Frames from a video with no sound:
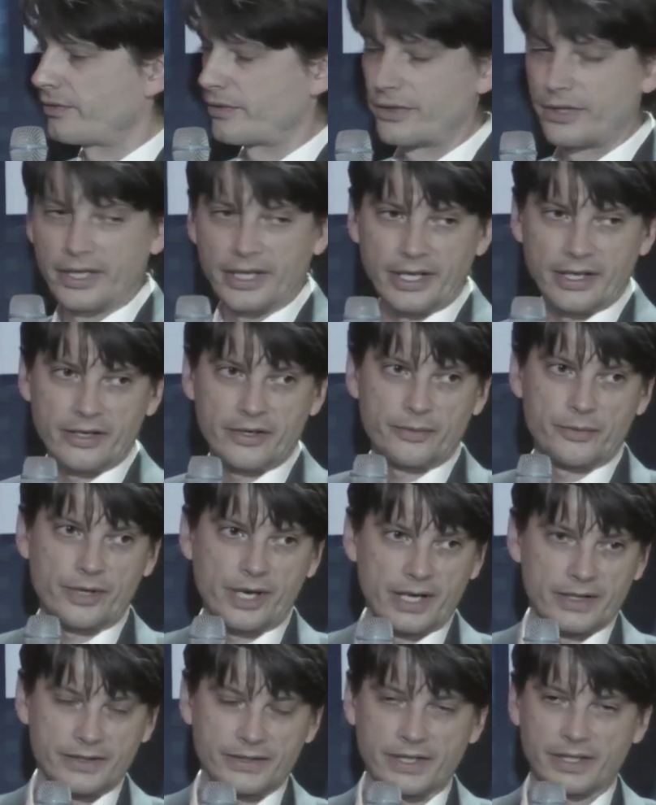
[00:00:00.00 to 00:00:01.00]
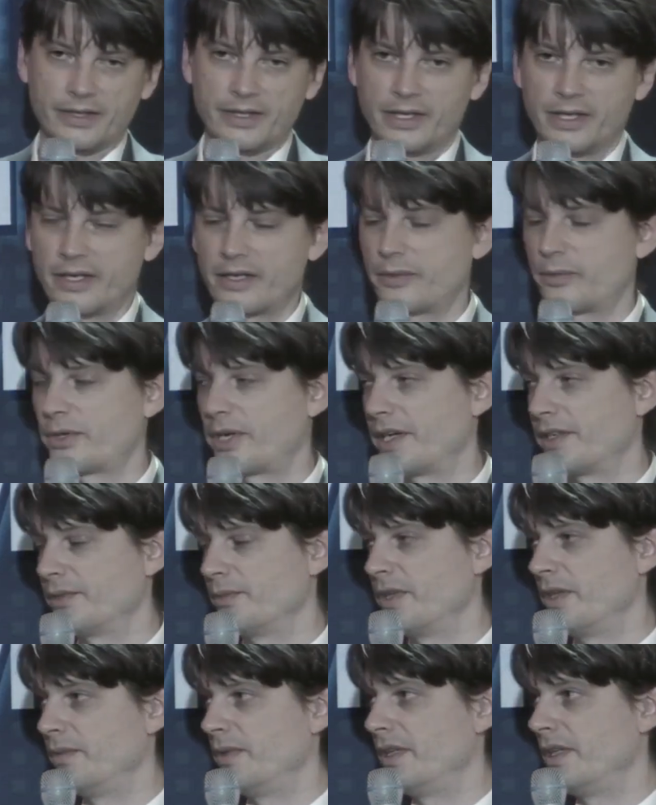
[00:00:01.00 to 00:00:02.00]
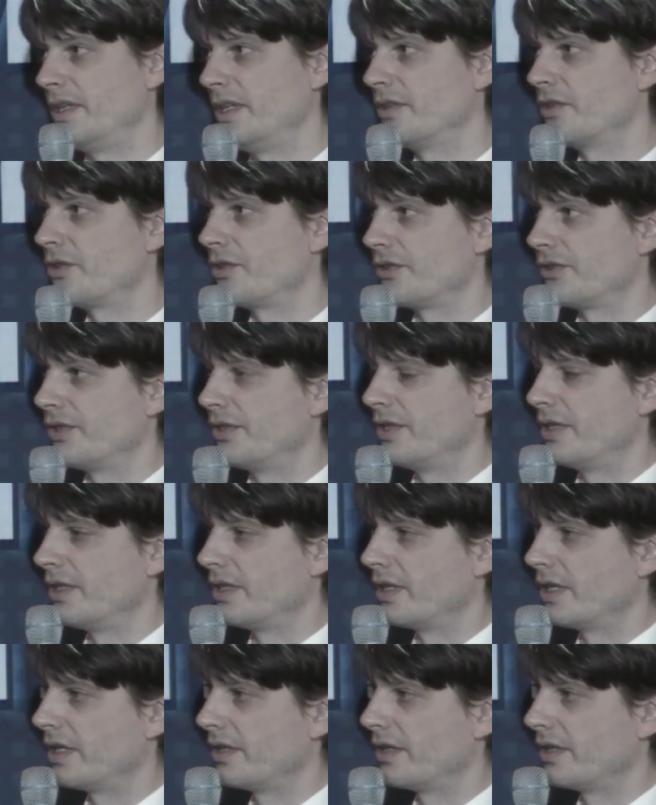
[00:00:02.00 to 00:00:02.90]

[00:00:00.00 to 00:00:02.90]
for the enterprise that the enterprise may be interested in?